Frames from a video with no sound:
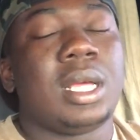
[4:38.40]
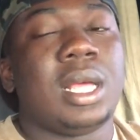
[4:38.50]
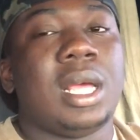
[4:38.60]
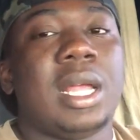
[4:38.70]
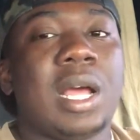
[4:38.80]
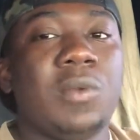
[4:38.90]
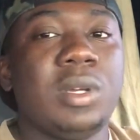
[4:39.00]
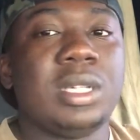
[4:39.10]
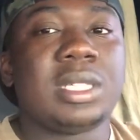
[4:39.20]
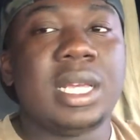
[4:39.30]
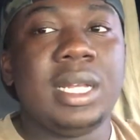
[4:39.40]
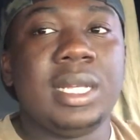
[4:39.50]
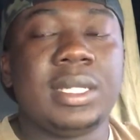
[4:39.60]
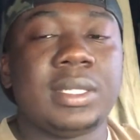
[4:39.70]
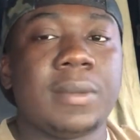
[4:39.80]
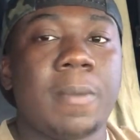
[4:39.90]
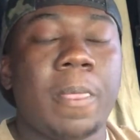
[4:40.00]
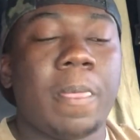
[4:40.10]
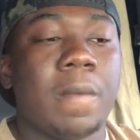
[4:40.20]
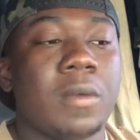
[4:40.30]
And I will say this:
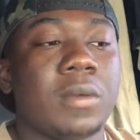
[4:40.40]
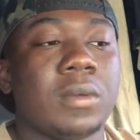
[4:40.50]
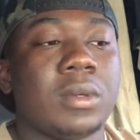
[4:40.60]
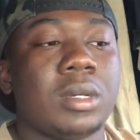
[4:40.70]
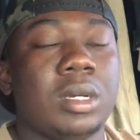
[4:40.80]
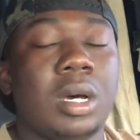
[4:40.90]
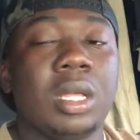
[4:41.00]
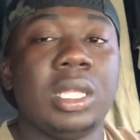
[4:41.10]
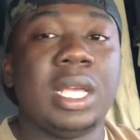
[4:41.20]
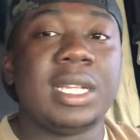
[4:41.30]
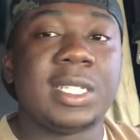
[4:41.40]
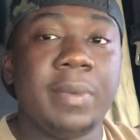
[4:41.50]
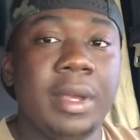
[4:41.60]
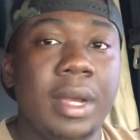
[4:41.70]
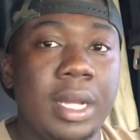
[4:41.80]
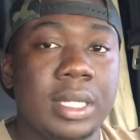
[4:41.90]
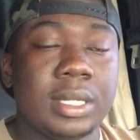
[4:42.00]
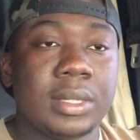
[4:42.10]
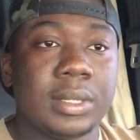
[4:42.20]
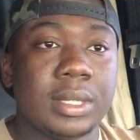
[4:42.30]
other than experience,
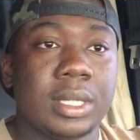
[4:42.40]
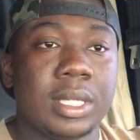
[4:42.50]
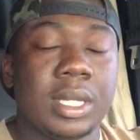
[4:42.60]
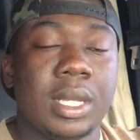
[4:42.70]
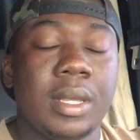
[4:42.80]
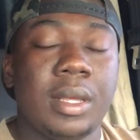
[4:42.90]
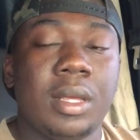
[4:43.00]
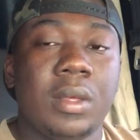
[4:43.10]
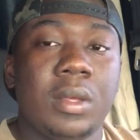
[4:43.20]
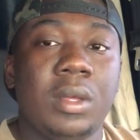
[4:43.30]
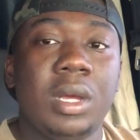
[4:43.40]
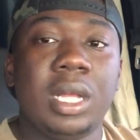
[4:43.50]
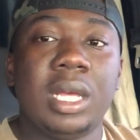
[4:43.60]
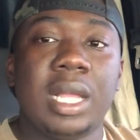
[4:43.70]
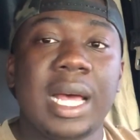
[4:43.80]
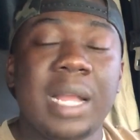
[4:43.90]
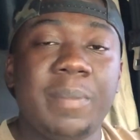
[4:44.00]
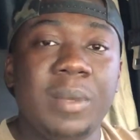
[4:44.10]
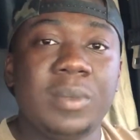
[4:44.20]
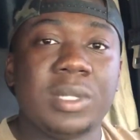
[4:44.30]
you're gonna hear a lot of
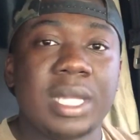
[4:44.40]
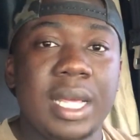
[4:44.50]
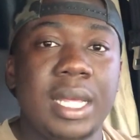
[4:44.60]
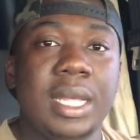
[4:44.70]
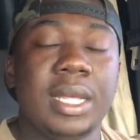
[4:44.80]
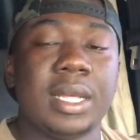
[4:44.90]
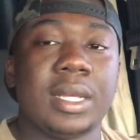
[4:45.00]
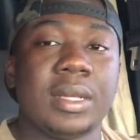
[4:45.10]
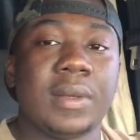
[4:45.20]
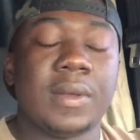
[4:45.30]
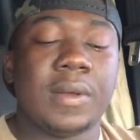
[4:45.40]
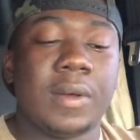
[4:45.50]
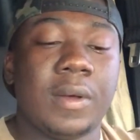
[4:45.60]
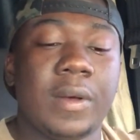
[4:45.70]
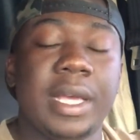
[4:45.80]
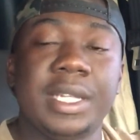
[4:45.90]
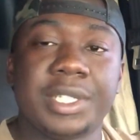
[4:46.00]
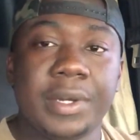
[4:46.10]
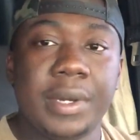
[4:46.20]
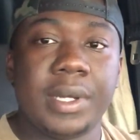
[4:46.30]
people say
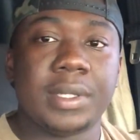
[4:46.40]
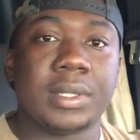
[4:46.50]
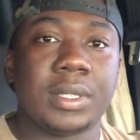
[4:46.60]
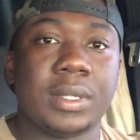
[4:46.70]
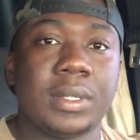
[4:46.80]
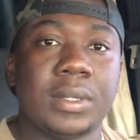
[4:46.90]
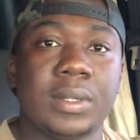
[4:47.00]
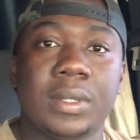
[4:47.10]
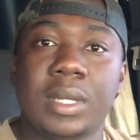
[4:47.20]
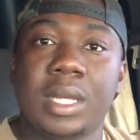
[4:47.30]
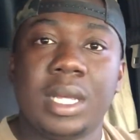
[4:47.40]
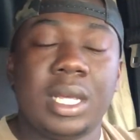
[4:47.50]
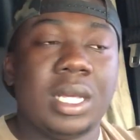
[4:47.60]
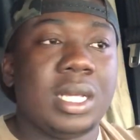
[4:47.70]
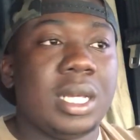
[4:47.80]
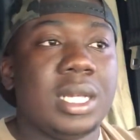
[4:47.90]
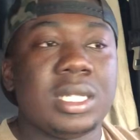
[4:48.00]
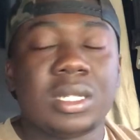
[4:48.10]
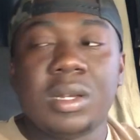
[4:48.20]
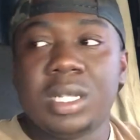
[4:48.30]
insurance.
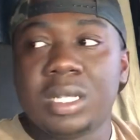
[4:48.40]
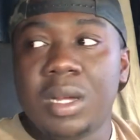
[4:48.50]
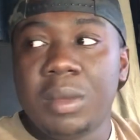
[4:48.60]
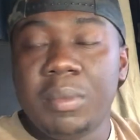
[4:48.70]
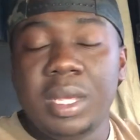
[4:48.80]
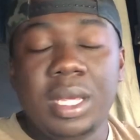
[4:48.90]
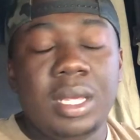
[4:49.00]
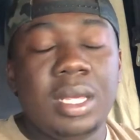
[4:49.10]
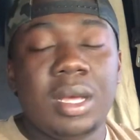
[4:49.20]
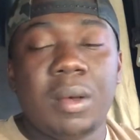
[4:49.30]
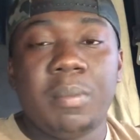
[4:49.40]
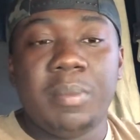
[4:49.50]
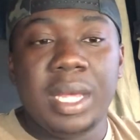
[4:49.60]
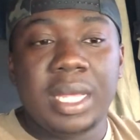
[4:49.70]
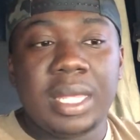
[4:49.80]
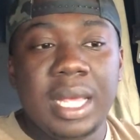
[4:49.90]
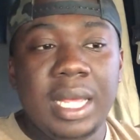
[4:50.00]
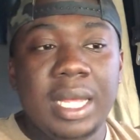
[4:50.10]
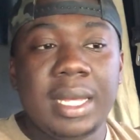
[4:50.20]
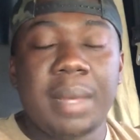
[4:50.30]
Insurance is gonna be a big
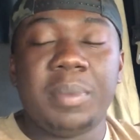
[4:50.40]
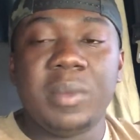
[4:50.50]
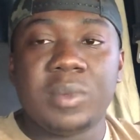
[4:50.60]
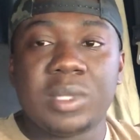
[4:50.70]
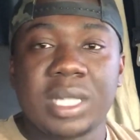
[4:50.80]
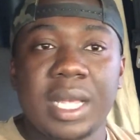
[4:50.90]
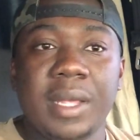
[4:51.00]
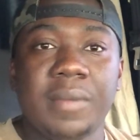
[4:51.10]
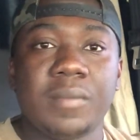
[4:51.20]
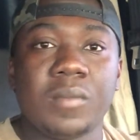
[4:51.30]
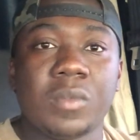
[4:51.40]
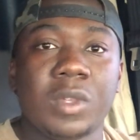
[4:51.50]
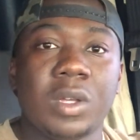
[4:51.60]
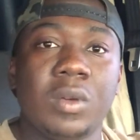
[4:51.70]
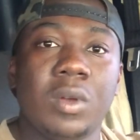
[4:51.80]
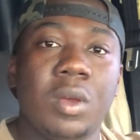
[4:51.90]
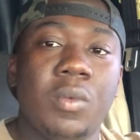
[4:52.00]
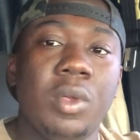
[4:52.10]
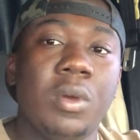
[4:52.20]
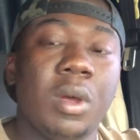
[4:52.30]
thing that people say
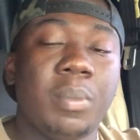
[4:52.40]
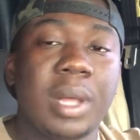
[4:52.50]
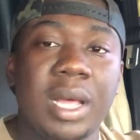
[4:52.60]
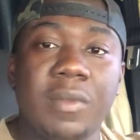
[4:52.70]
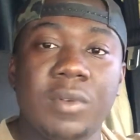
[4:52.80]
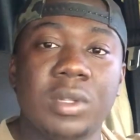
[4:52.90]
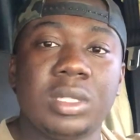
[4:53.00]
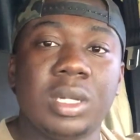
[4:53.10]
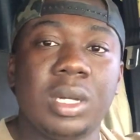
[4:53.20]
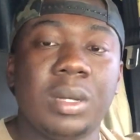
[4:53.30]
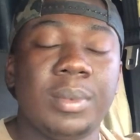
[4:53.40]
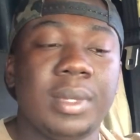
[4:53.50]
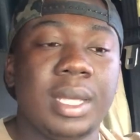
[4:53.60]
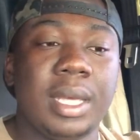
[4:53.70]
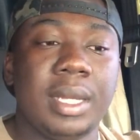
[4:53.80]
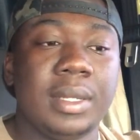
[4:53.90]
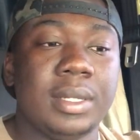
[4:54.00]
when you are applying for a job. And